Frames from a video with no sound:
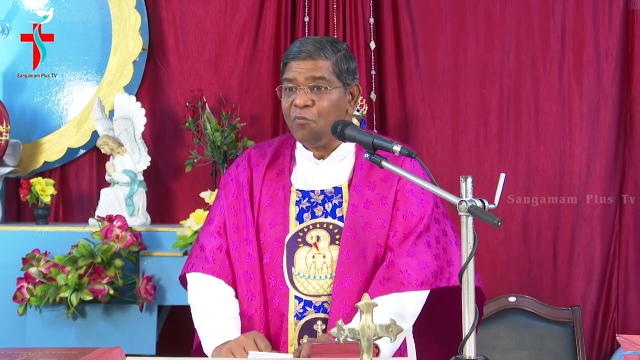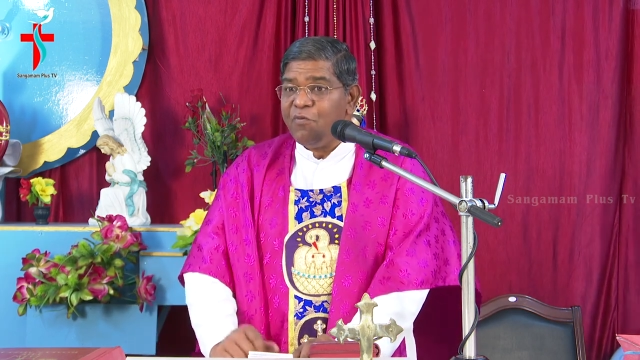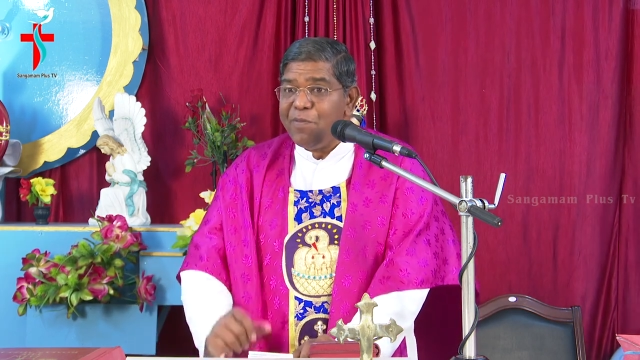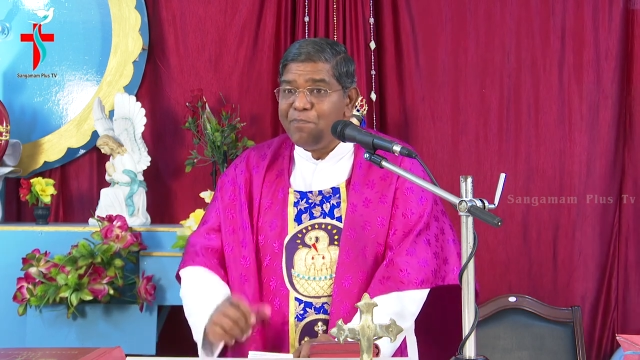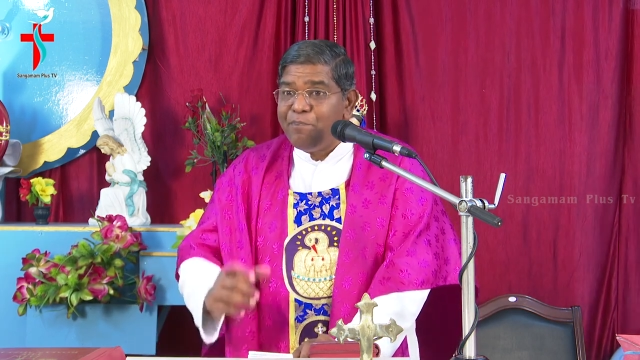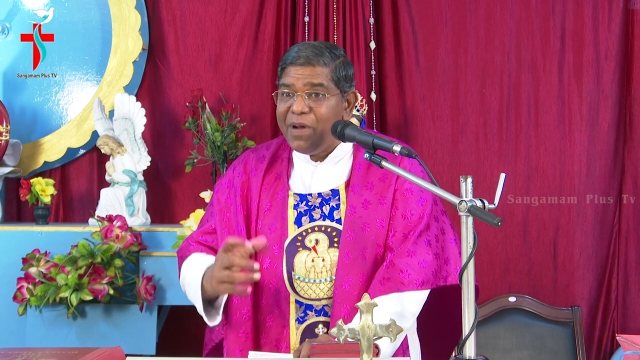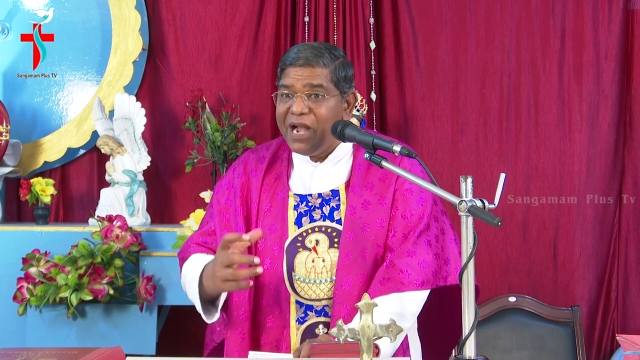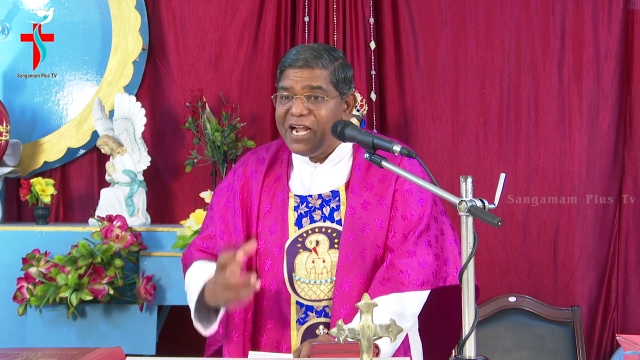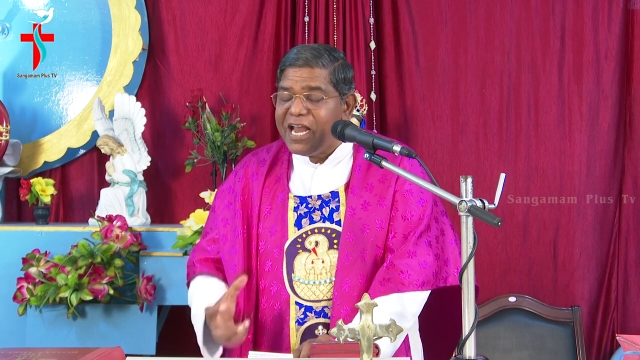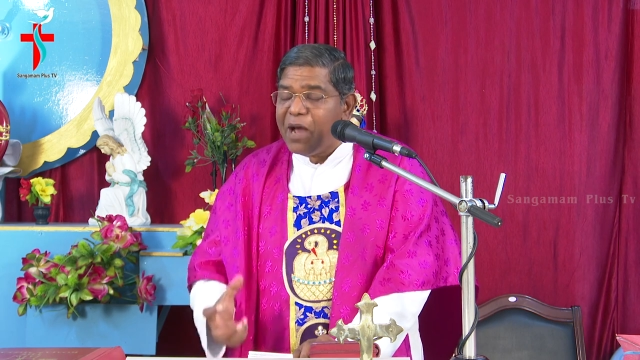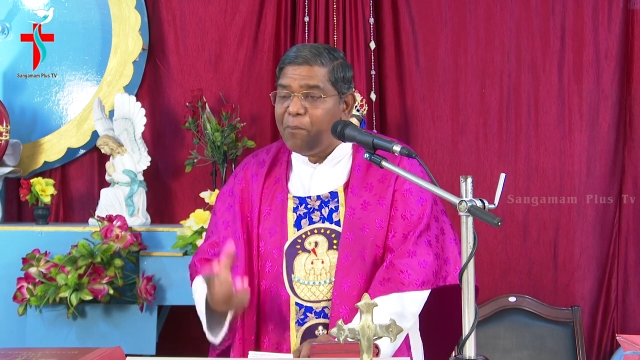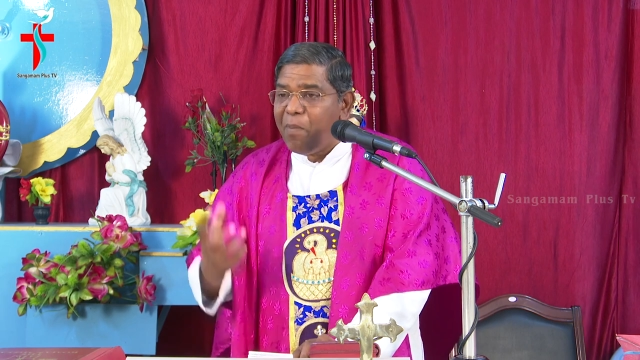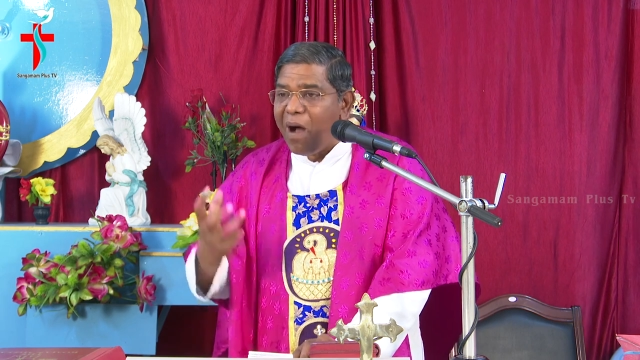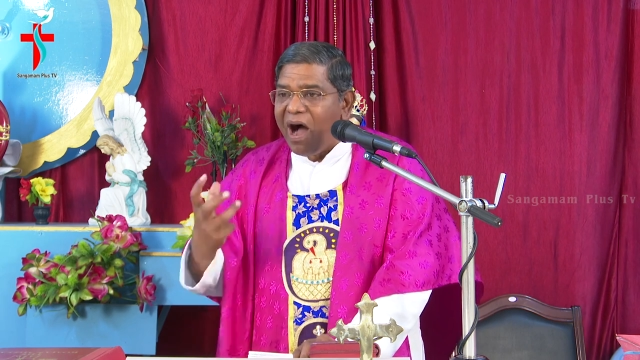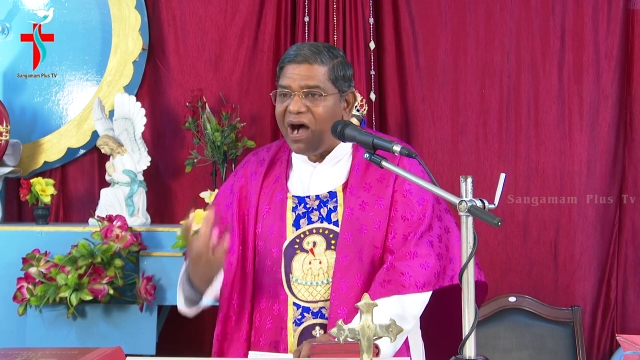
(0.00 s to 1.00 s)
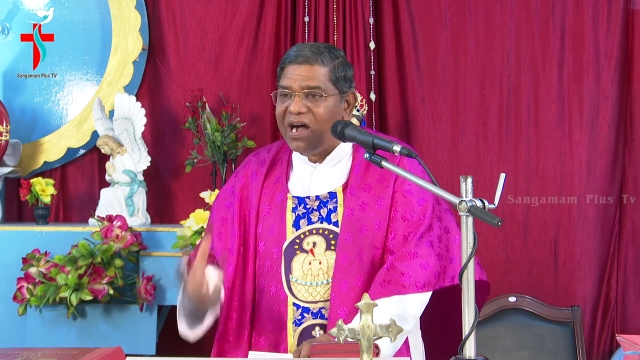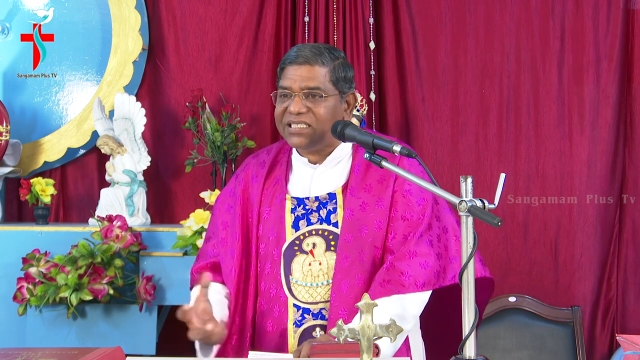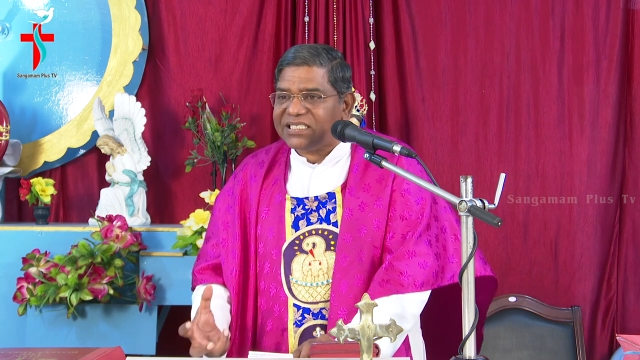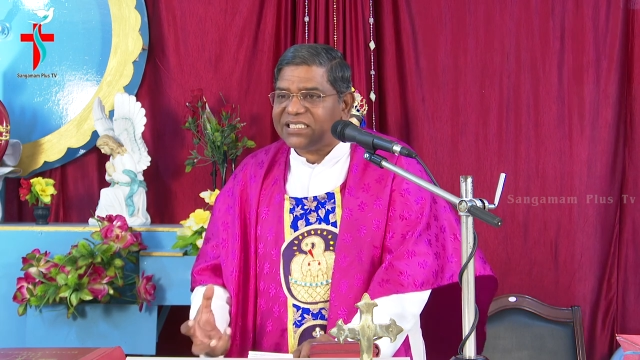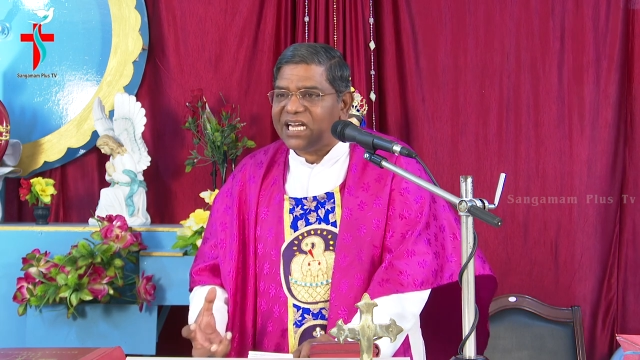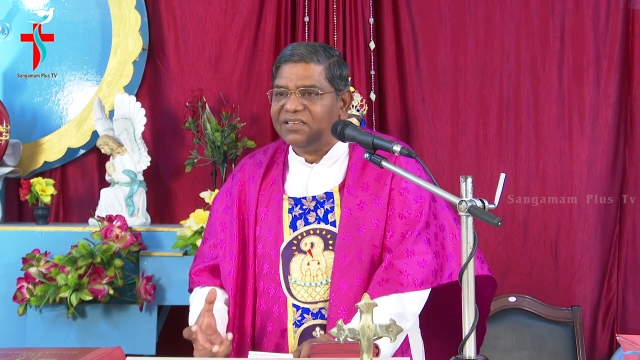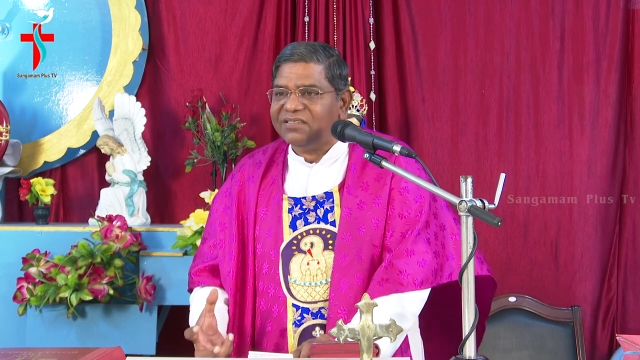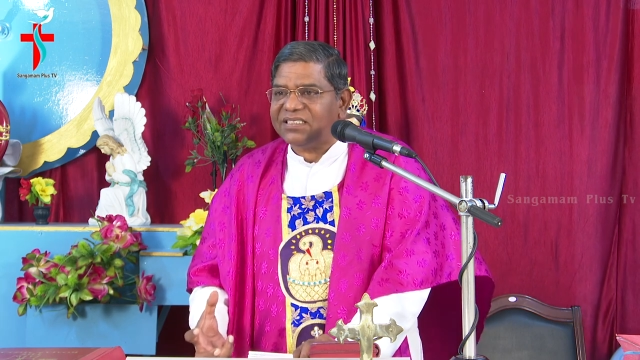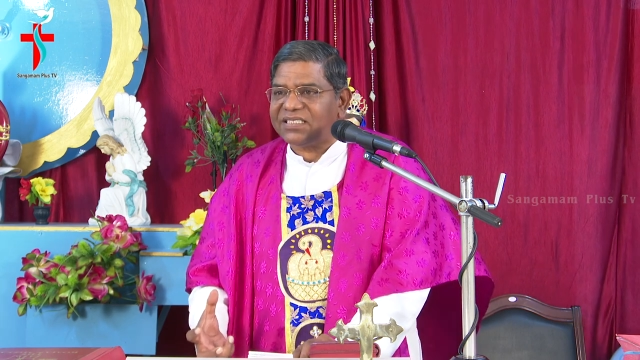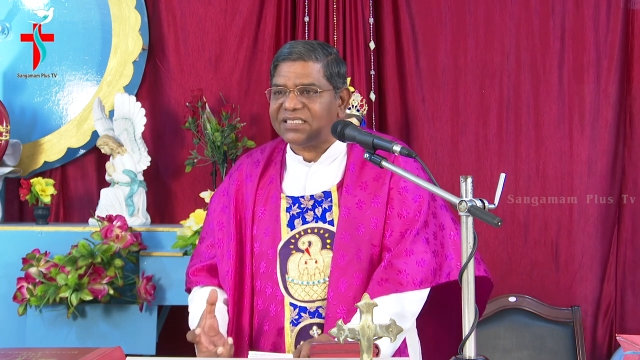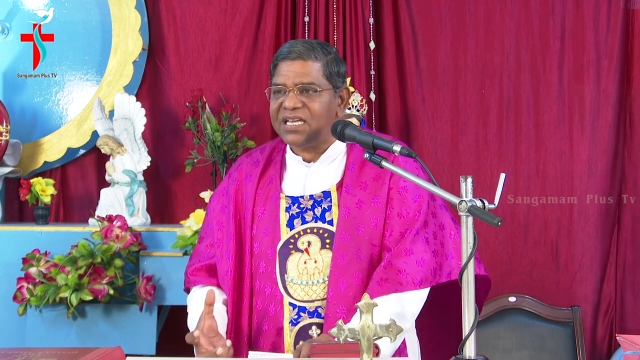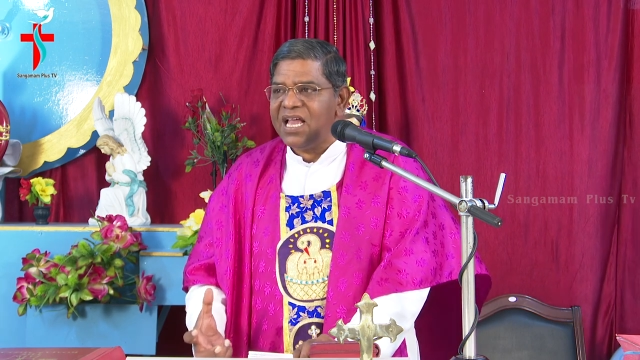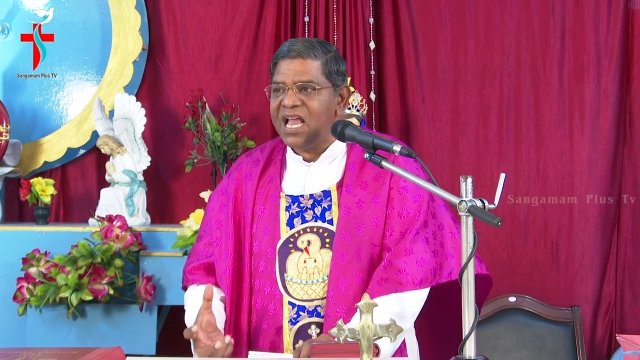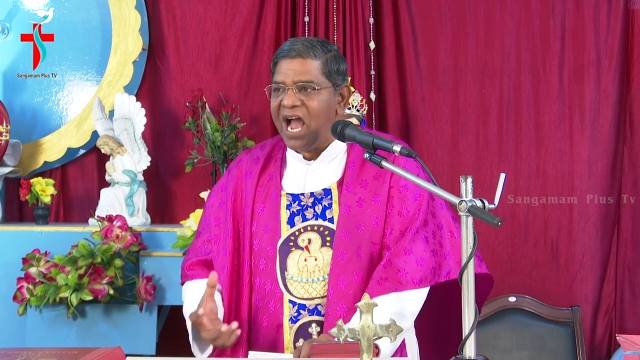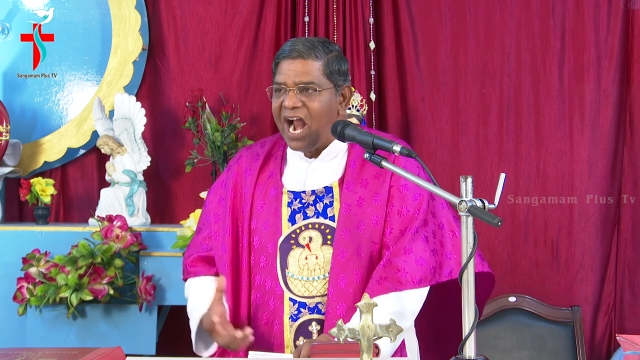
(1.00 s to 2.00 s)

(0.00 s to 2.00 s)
we build up ourselves